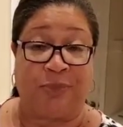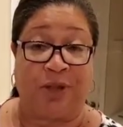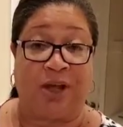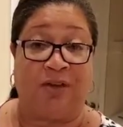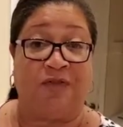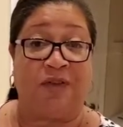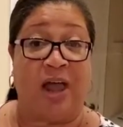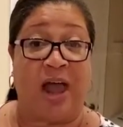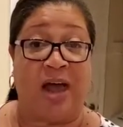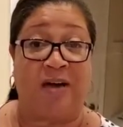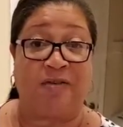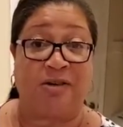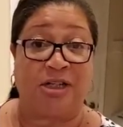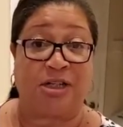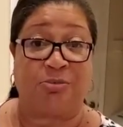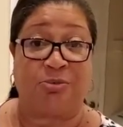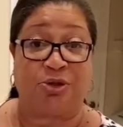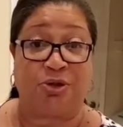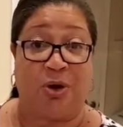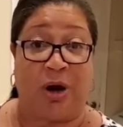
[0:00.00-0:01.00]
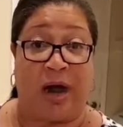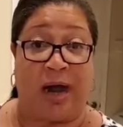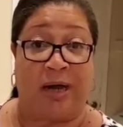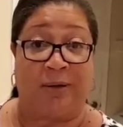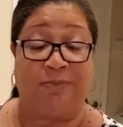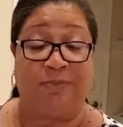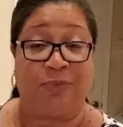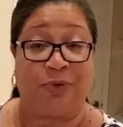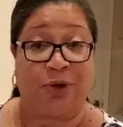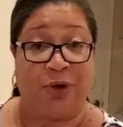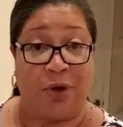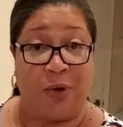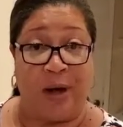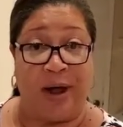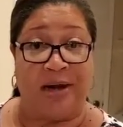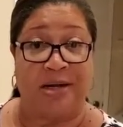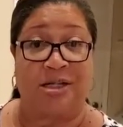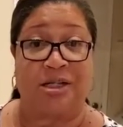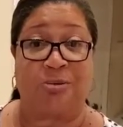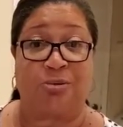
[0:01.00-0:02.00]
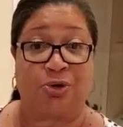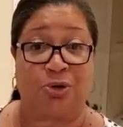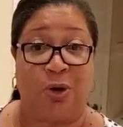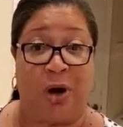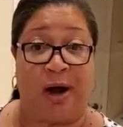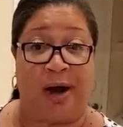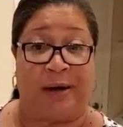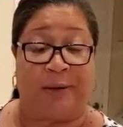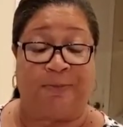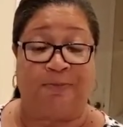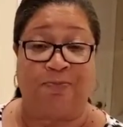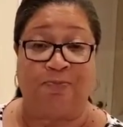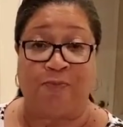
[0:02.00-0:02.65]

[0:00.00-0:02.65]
If you haven't subscribed, go ahead and subscribe.